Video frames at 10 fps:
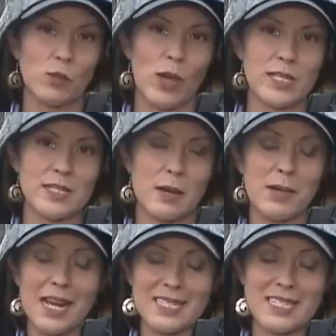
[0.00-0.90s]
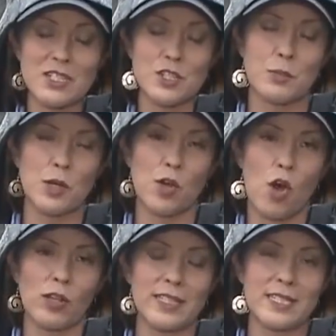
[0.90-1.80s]
Kilauea Summit. I did just put a
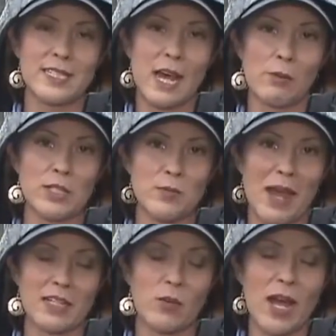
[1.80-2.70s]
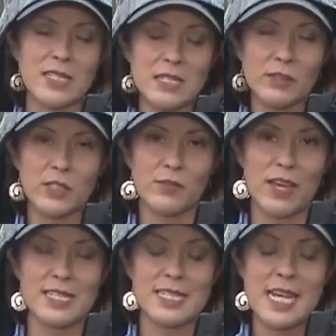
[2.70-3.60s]
call into Talmadge Magno at Civil
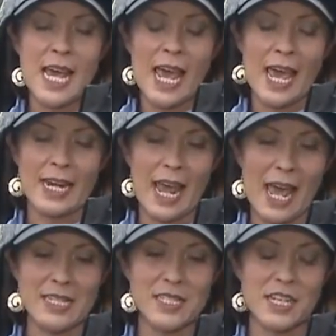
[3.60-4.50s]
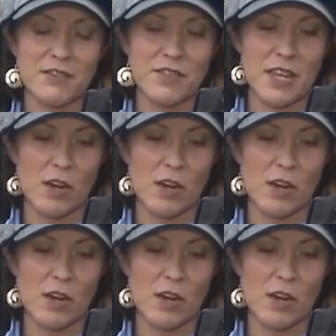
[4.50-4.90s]
Defense and asked if